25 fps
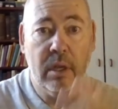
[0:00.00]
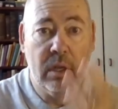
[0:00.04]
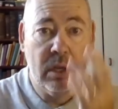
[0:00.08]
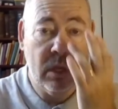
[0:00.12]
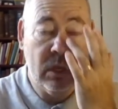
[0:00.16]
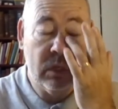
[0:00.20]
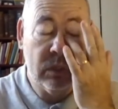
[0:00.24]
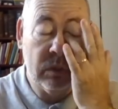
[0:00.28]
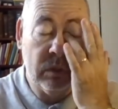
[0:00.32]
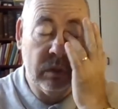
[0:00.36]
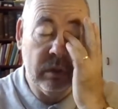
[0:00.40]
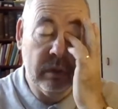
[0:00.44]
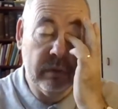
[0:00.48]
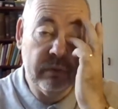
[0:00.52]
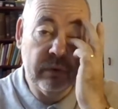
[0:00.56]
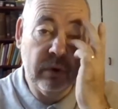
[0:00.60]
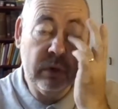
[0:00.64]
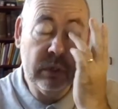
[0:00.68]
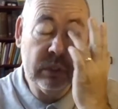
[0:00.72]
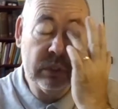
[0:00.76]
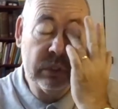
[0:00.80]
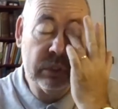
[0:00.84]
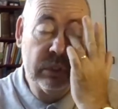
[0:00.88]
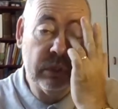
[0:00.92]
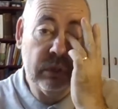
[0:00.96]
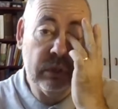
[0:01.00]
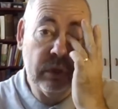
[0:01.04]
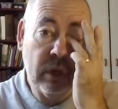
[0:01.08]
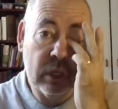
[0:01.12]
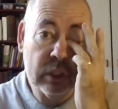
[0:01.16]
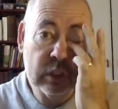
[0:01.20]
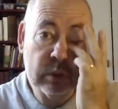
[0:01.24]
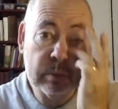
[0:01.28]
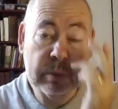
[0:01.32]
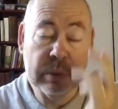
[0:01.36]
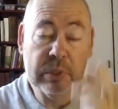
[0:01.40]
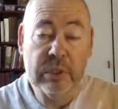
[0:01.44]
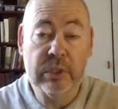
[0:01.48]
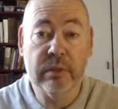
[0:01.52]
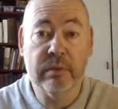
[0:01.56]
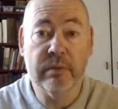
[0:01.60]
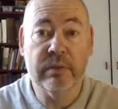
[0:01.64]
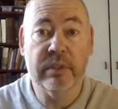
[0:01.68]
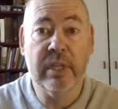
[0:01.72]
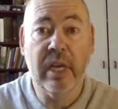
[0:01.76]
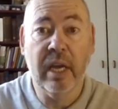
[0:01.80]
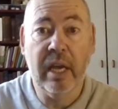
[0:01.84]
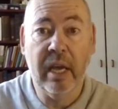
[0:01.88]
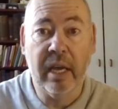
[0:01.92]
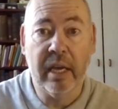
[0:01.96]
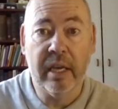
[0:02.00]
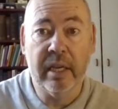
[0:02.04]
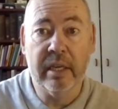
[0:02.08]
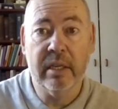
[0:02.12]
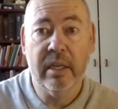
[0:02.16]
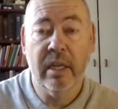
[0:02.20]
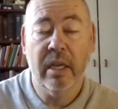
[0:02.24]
So the first two husbands have died,